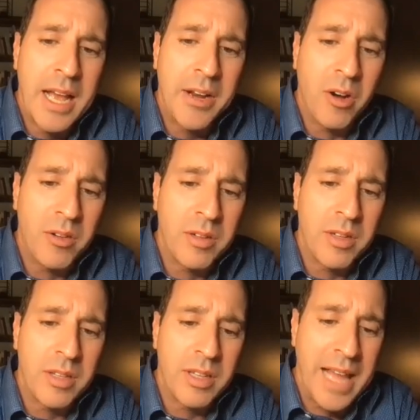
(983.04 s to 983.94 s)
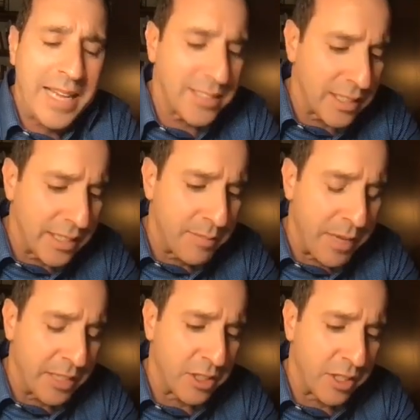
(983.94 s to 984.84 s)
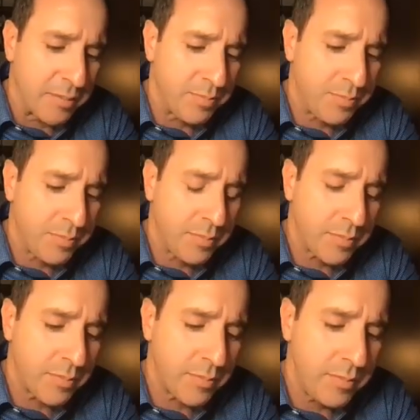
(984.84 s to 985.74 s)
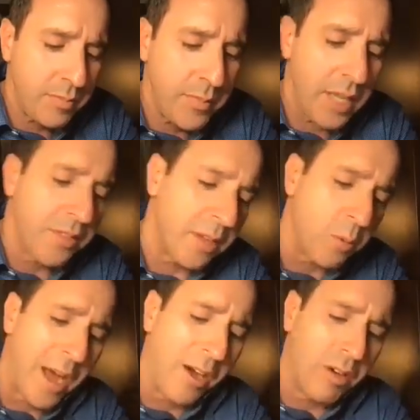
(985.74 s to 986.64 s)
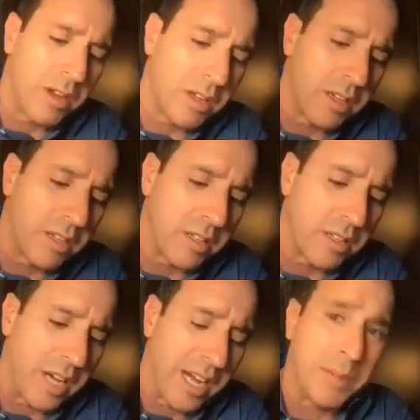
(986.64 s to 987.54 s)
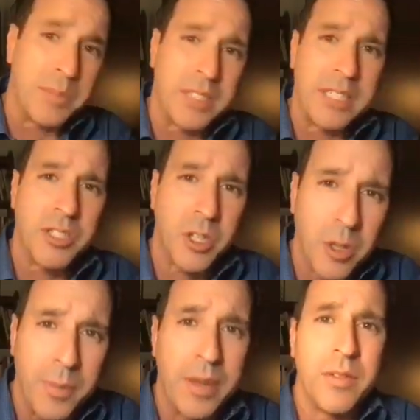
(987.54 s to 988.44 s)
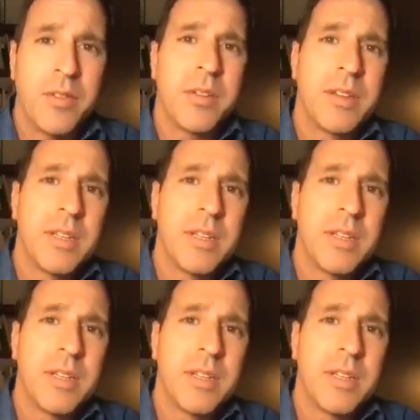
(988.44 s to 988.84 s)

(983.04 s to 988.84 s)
And I'll lastly mention that while I'm determined